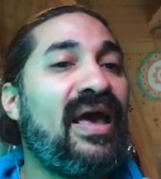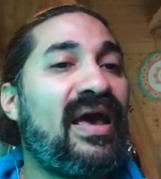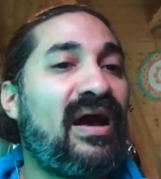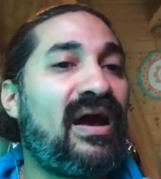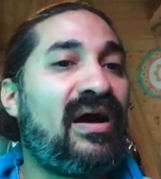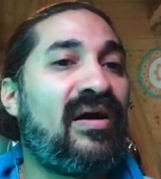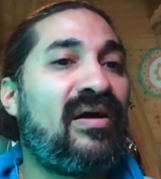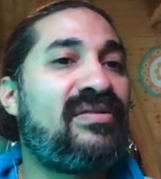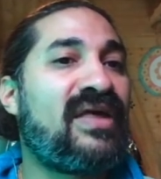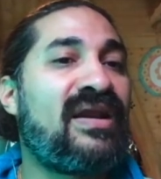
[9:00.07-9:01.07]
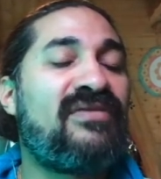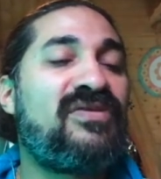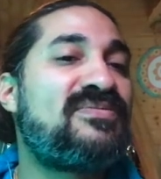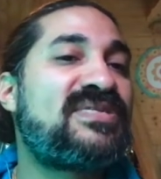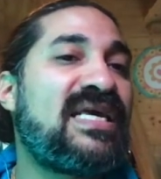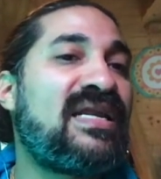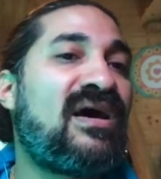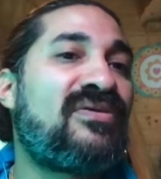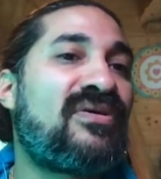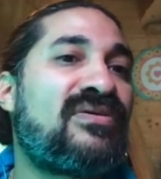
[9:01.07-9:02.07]
Then if you've seen
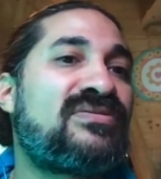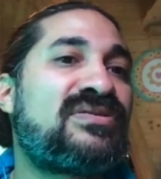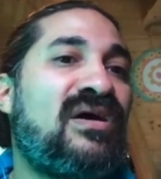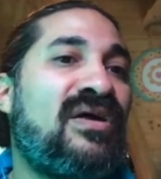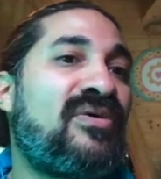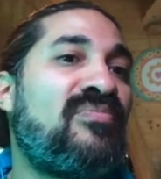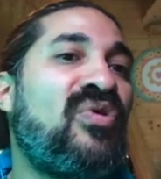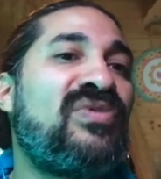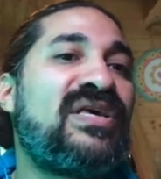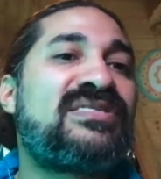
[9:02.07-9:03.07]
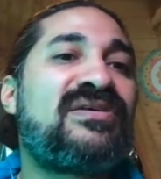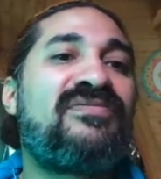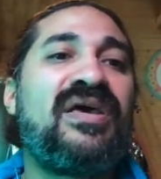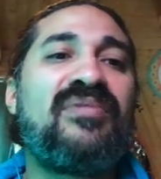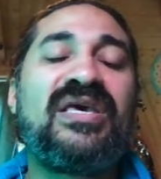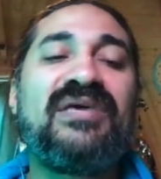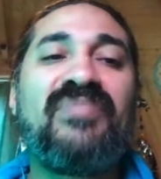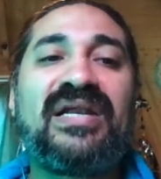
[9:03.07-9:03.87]
other movies of him, he made